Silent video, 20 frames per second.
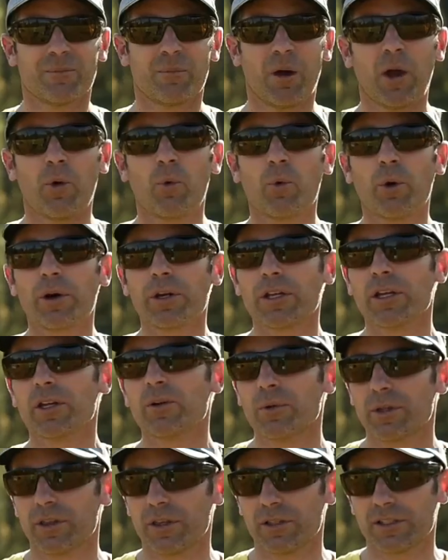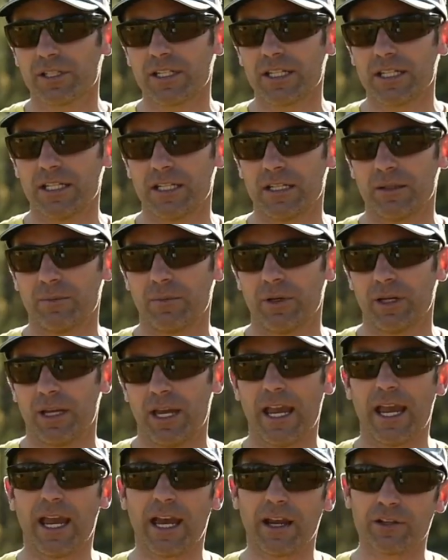By working with a team
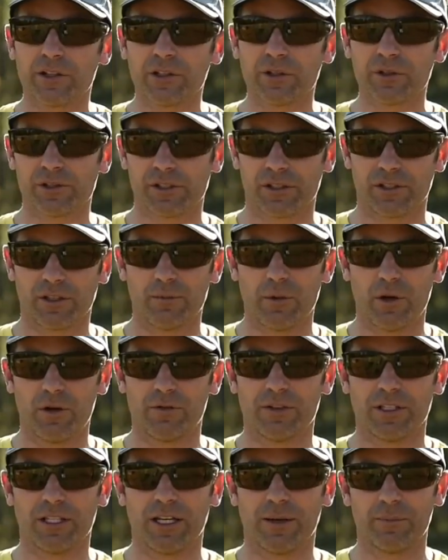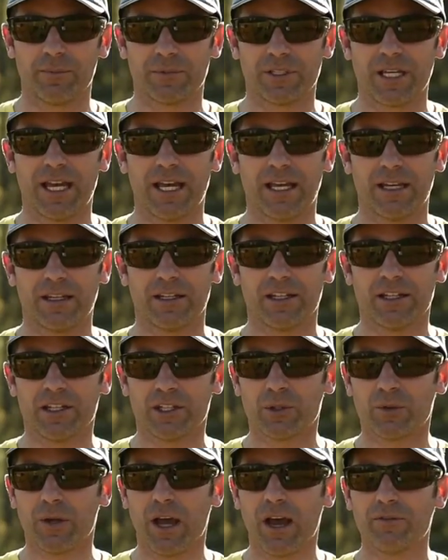and using the Movi M10,
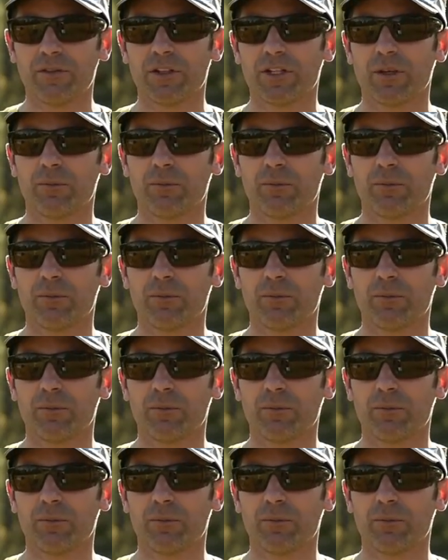you have the